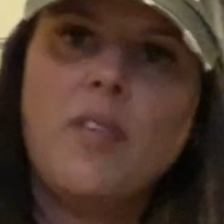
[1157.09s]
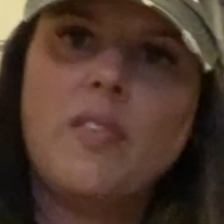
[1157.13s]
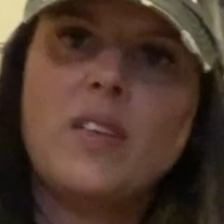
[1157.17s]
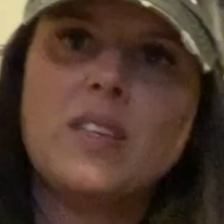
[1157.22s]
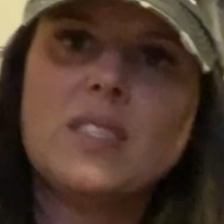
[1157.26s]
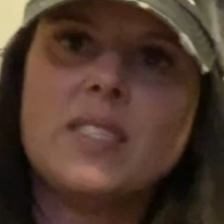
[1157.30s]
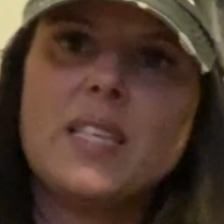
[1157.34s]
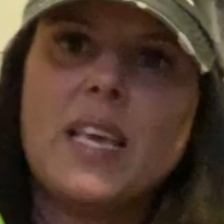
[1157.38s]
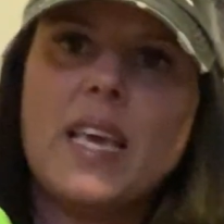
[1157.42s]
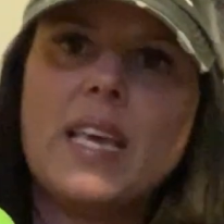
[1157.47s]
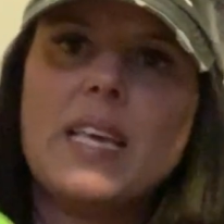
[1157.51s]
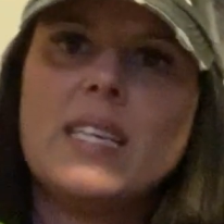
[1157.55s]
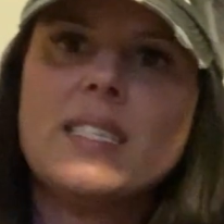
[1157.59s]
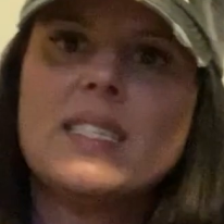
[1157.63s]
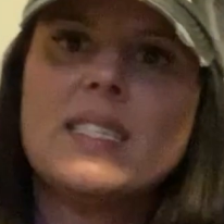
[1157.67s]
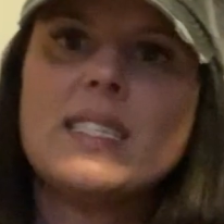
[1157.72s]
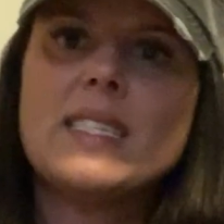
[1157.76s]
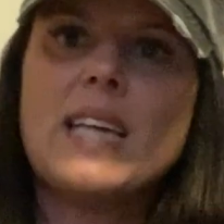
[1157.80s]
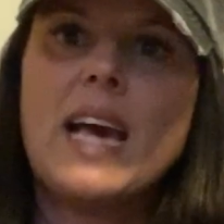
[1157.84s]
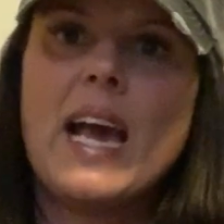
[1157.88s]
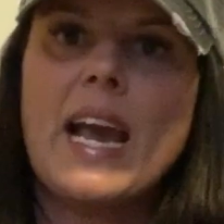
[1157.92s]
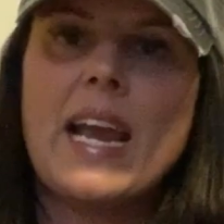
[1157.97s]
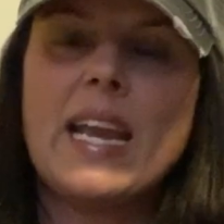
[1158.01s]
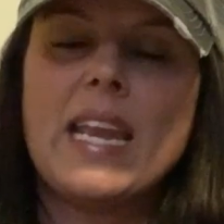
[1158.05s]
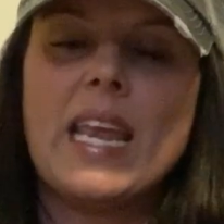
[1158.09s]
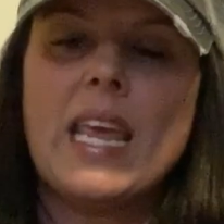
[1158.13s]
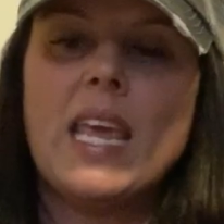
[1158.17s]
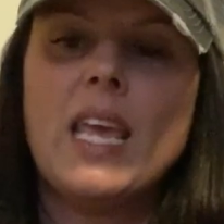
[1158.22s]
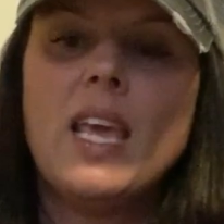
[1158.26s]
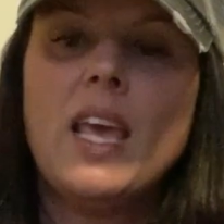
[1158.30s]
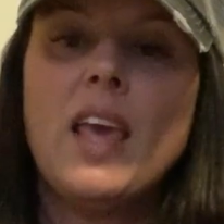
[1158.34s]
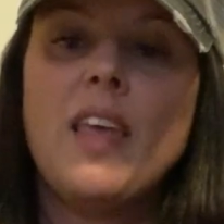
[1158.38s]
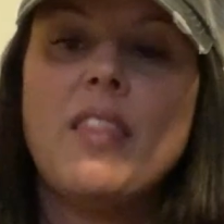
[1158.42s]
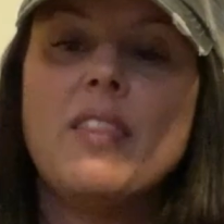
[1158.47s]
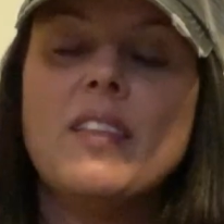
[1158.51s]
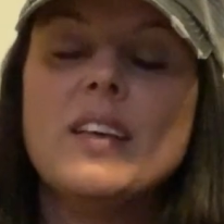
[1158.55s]
This thing is
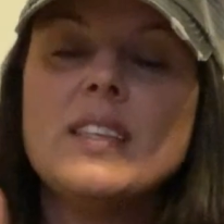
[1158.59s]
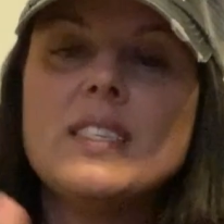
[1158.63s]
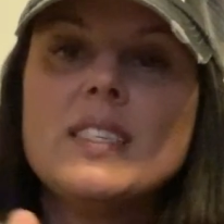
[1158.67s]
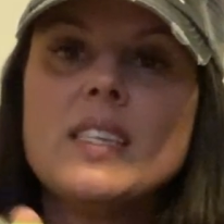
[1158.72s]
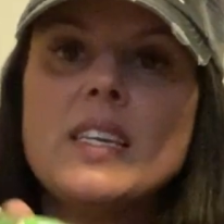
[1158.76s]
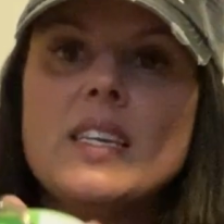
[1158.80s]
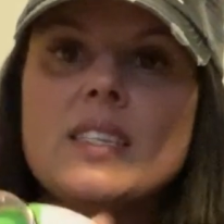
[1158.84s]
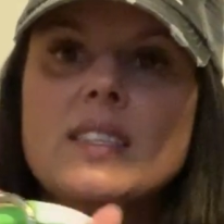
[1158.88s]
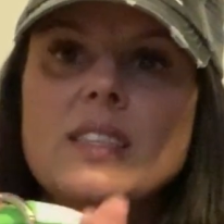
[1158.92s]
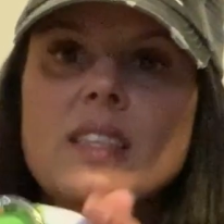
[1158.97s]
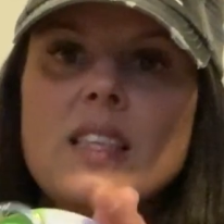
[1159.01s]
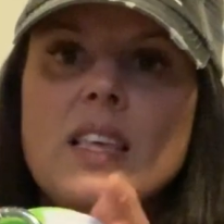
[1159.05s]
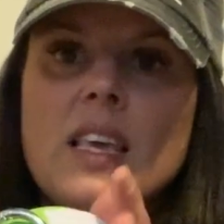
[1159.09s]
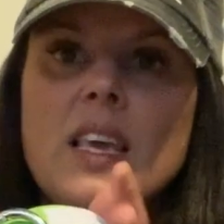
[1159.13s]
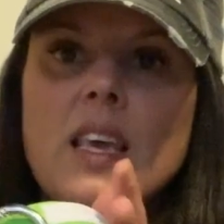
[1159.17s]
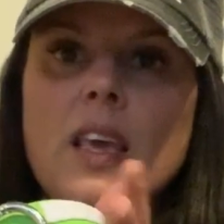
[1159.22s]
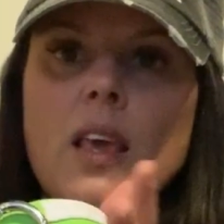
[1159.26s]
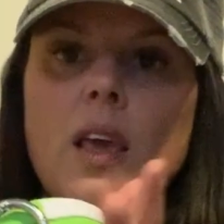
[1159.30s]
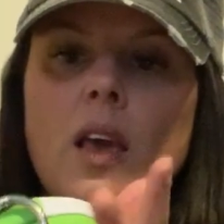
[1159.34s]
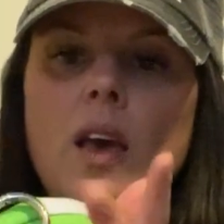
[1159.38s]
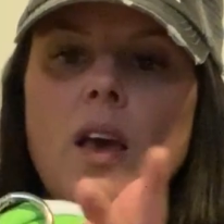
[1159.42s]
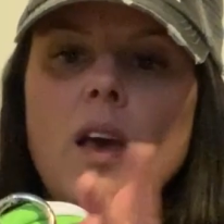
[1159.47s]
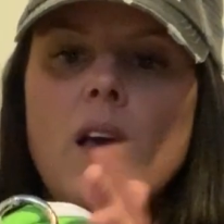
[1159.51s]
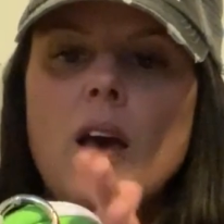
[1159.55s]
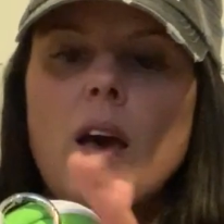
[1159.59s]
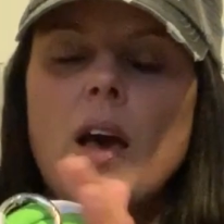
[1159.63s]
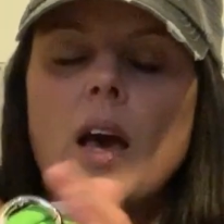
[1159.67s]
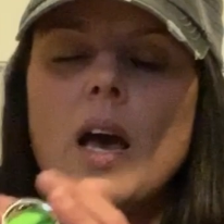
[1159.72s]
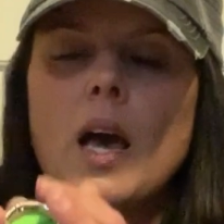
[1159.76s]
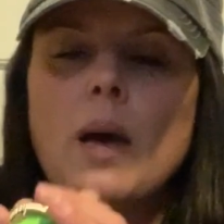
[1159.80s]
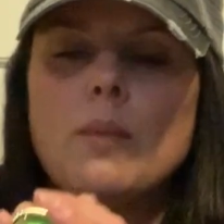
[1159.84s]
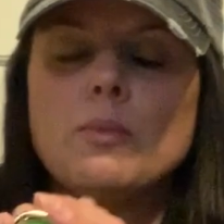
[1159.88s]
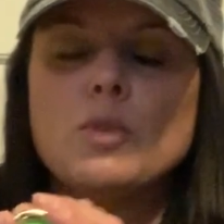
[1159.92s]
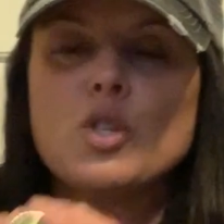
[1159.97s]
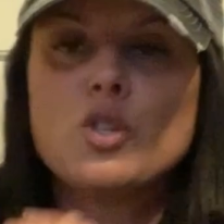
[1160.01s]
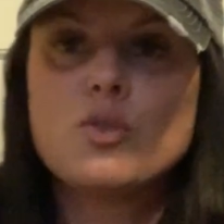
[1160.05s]
tiny. This is the
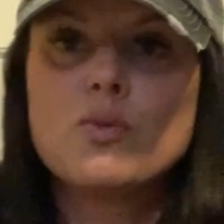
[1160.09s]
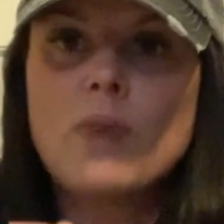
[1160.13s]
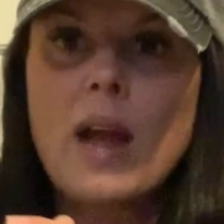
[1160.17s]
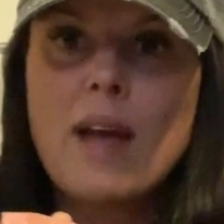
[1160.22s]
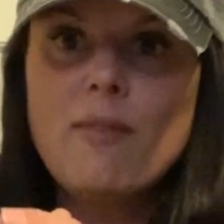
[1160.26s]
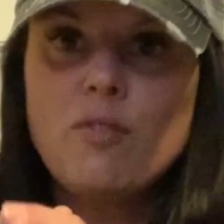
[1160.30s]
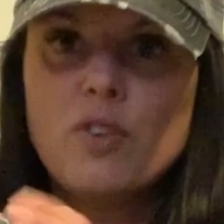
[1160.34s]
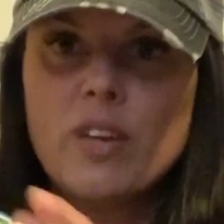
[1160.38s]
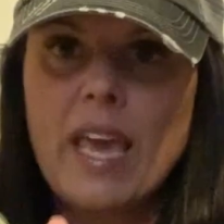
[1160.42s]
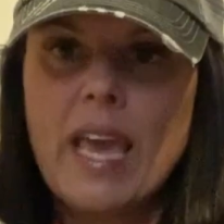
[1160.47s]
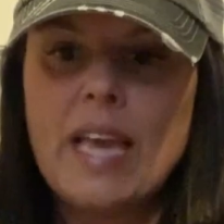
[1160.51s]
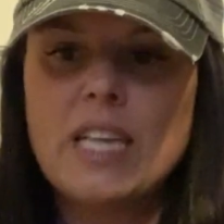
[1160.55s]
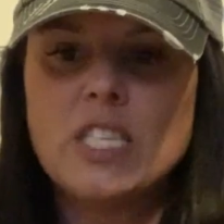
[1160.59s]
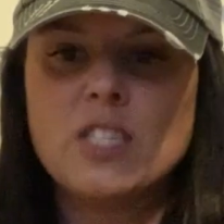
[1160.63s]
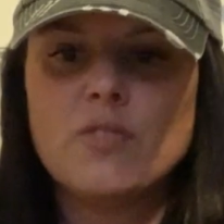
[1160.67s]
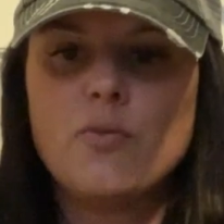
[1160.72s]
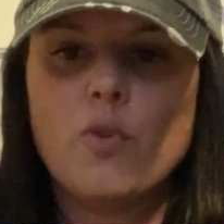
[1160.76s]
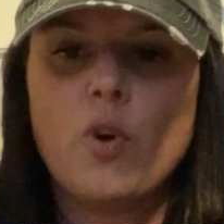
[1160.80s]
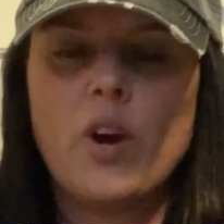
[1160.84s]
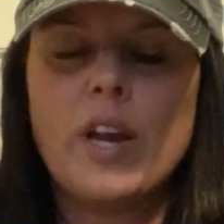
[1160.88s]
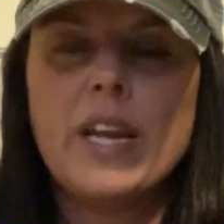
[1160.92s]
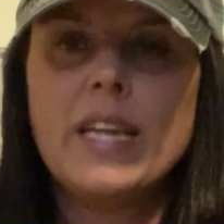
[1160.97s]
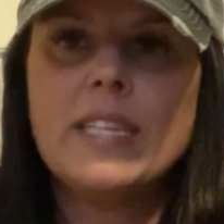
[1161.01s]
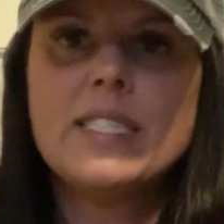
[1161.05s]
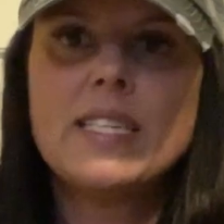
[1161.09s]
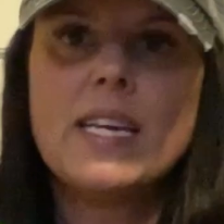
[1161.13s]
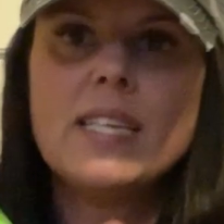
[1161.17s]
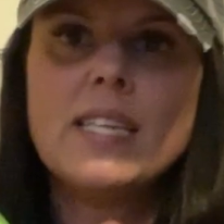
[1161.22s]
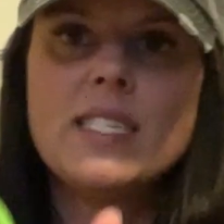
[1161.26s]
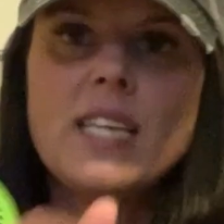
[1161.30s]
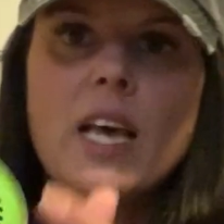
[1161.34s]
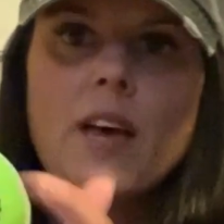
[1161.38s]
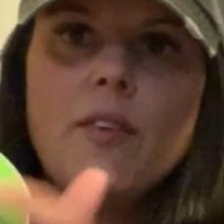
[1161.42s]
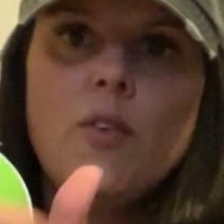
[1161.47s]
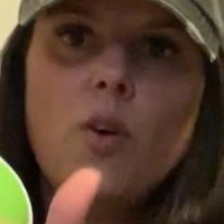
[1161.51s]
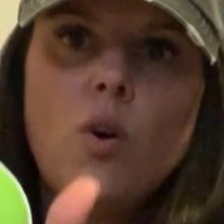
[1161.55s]
travel case for it. It
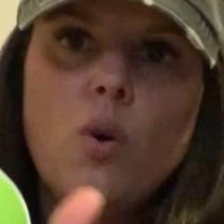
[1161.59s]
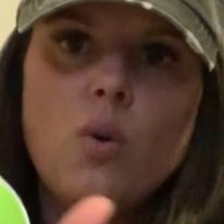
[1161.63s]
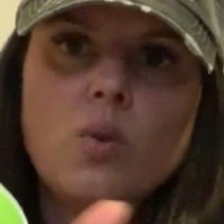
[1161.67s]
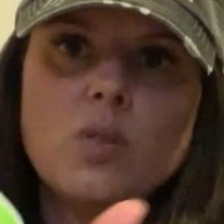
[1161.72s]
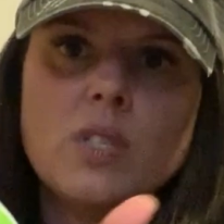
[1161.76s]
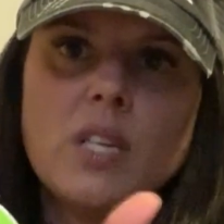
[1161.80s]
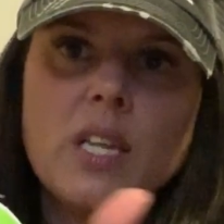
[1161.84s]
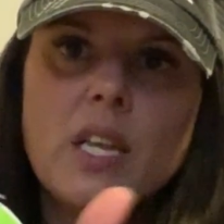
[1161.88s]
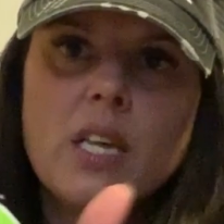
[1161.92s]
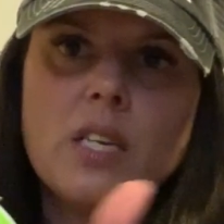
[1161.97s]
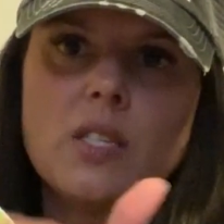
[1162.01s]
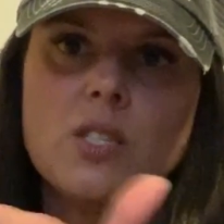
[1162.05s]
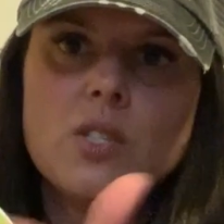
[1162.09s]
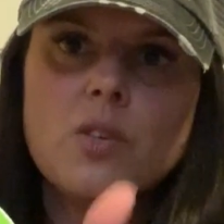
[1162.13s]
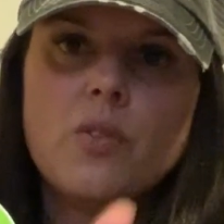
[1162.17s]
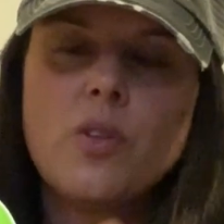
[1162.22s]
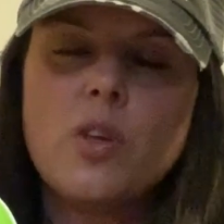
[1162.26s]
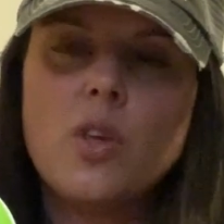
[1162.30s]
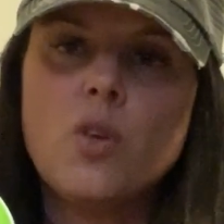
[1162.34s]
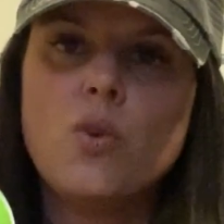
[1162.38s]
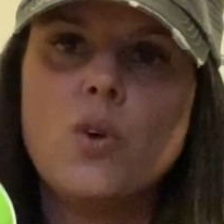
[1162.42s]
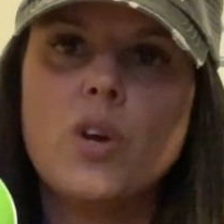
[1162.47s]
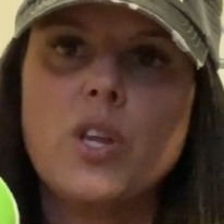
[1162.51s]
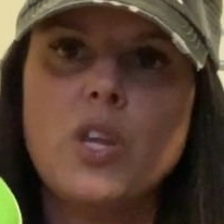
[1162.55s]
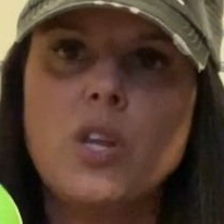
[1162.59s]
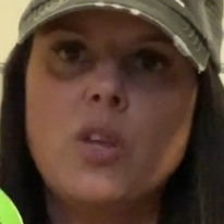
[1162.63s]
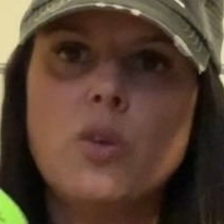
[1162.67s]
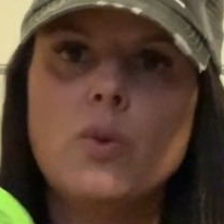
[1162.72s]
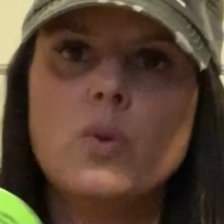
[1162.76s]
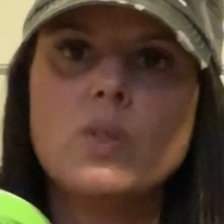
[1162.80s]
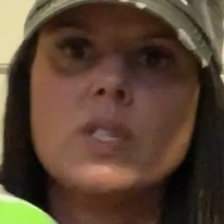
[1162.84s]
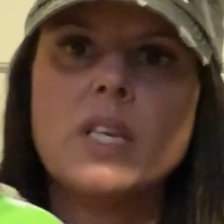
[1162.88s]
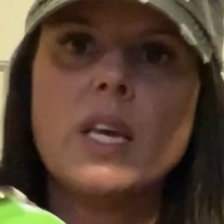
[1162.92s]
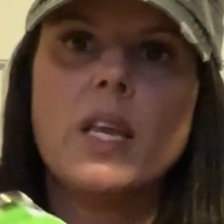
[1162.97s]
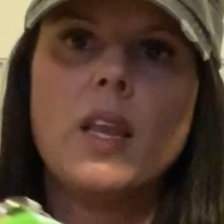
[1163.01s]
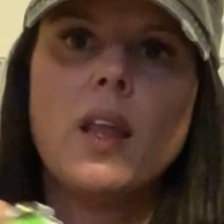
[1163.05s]
does have holes in it so that you can
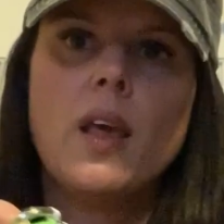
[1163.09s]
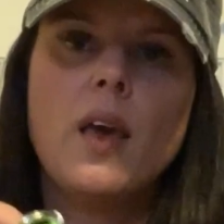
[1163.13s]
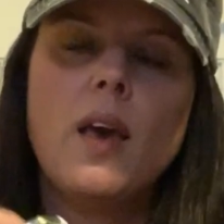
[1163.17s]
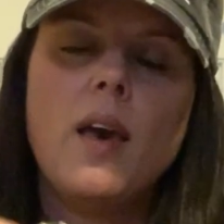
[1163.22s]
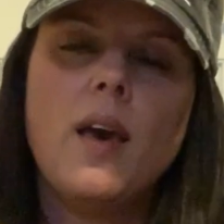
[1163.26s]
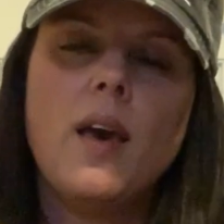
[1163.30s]
use it